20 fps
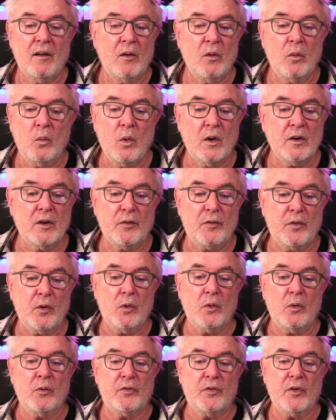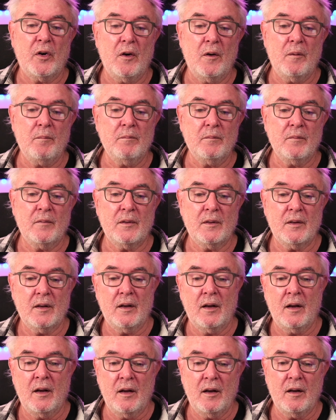wonderful from
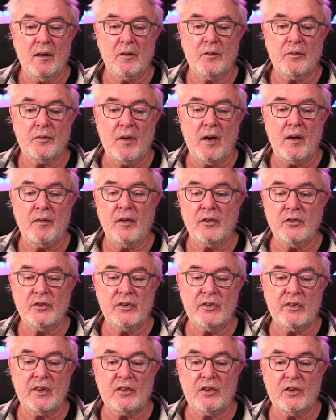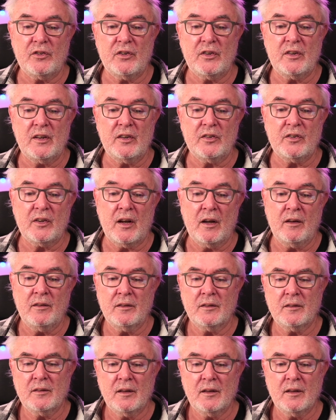uh, 500, 600 years ago.